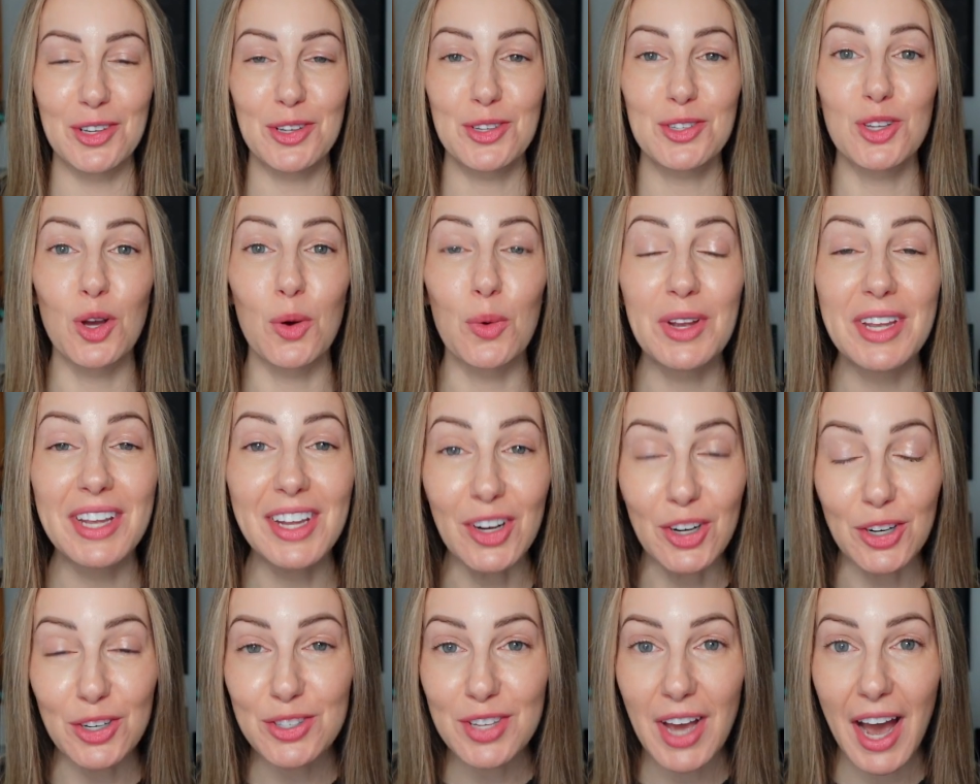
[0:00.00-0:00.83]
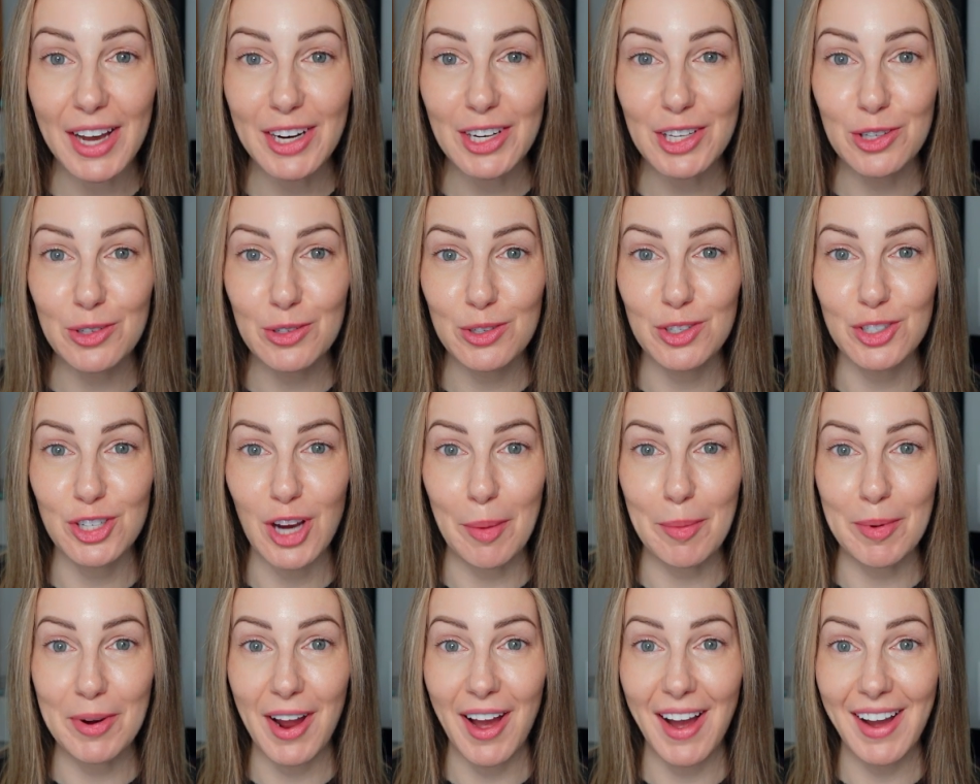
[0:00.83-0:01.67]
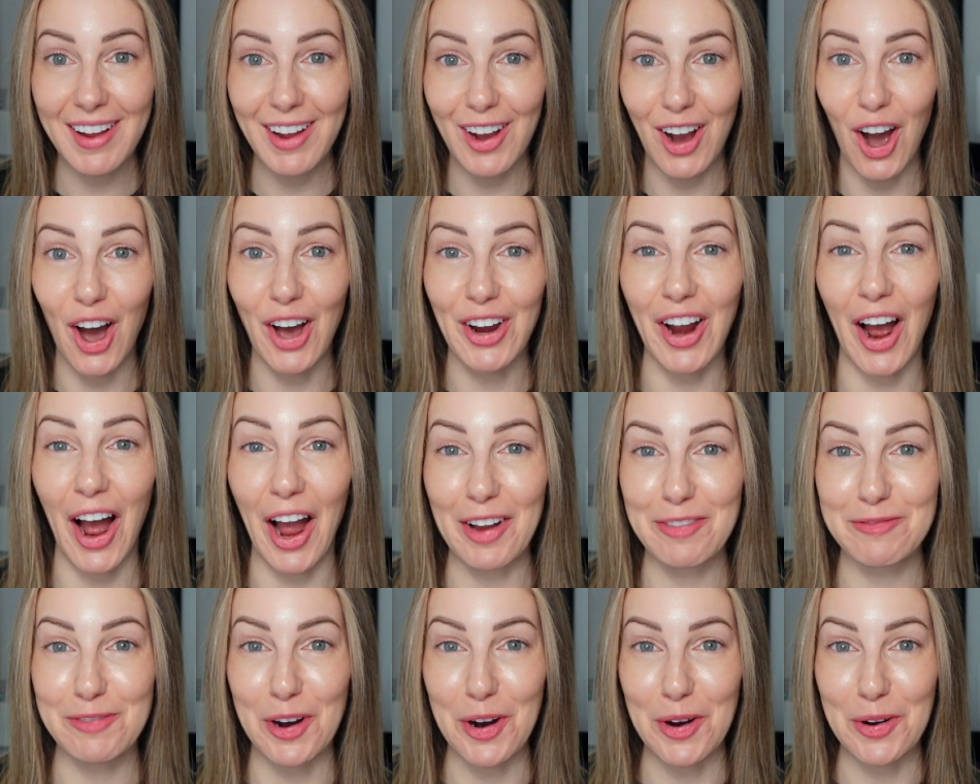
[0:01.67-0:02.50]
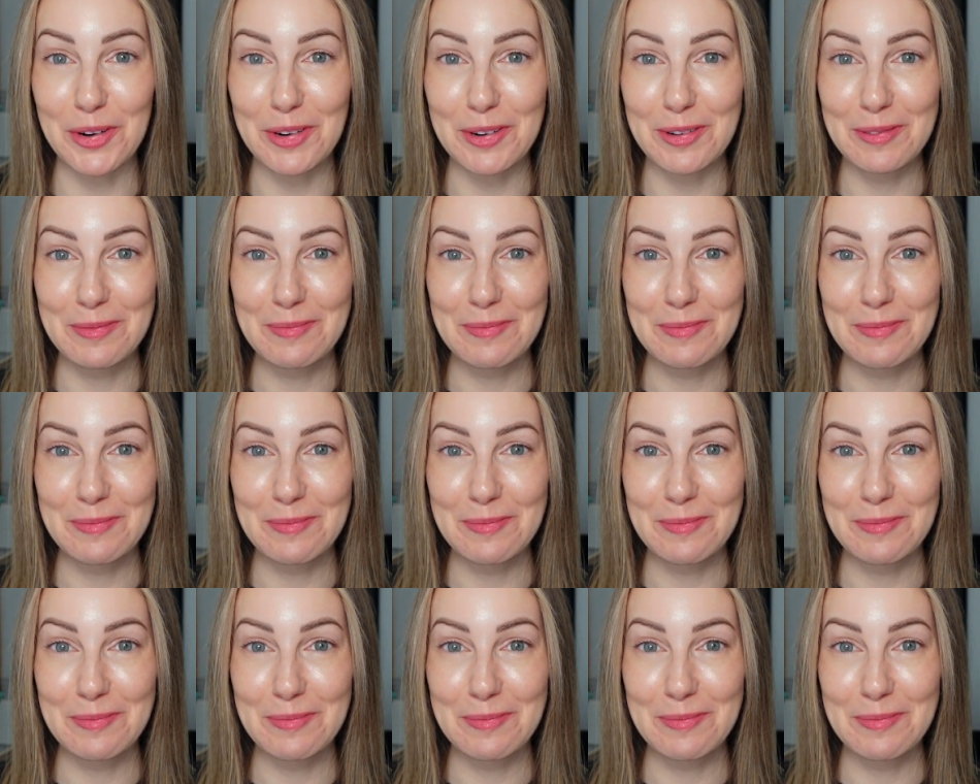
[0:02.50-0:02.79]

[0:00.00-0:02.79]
so here's how to use Gemini on iPhone.